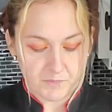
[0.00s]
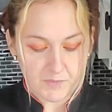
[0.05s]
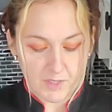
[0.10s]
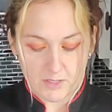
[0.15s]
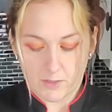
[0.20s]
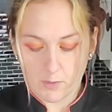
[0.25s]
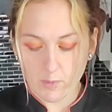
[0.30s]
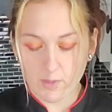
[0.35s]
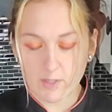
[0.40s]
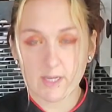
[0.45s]

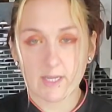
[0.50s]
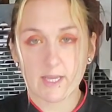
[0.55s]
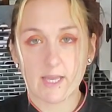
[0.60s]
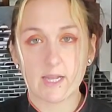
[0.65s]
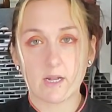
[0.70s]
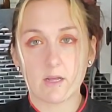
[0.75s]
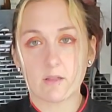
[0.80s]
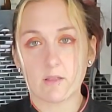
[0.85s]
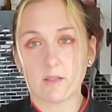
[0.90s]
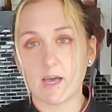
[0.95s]
So we're gonna
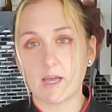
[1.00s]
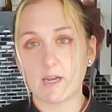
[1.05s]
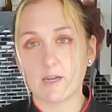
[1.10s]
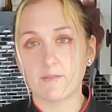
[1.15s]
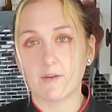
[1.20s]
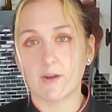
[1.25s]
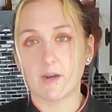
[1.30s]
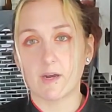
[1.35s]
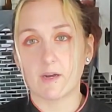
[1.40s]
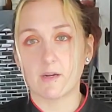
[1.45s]
get a lot of
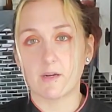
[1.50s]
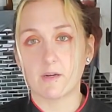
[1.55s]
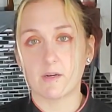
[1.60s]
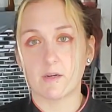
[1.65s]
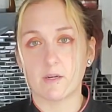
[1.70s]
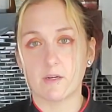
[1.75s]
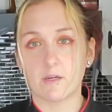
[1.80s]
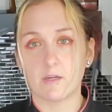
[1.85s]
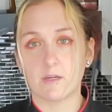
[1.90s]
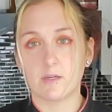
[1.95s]

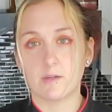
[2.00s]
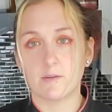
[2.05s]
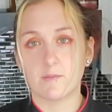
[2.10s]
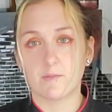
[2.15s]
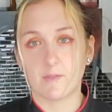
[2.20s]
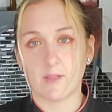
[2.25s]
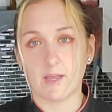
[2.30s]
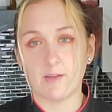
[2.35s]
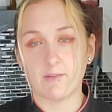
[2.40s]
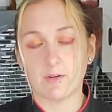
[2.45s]
our
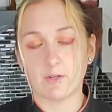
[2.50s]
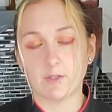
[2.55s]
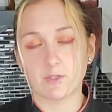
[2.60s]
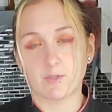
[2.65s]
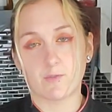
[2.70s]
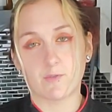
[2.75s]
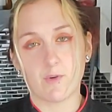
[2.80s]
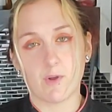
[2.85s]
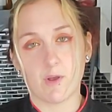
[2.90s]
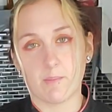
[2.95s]
flavors
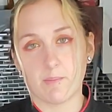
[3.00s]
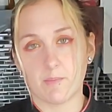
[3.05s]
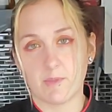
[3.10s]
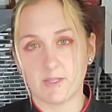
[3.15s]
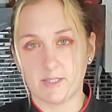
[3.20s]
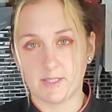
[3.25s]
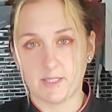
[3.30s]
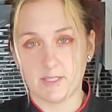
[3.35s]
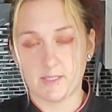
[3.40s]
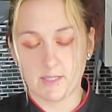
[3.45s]
from the
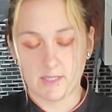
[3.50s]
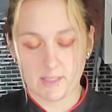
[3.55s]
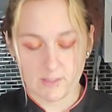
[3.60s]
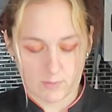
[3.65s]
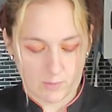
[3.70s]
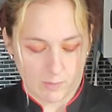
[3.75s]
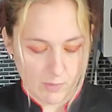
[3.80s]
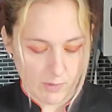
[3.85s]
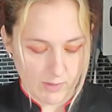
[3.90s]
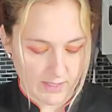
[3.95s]
seasonings
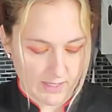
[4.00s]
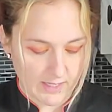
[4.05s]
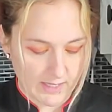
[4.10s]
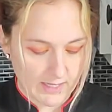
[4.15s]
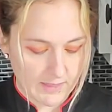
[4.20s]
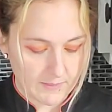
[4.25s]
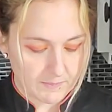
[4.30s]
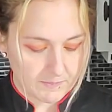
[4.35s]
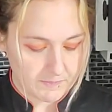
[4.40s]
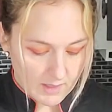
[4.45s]
we're putting in
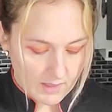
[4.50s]
it.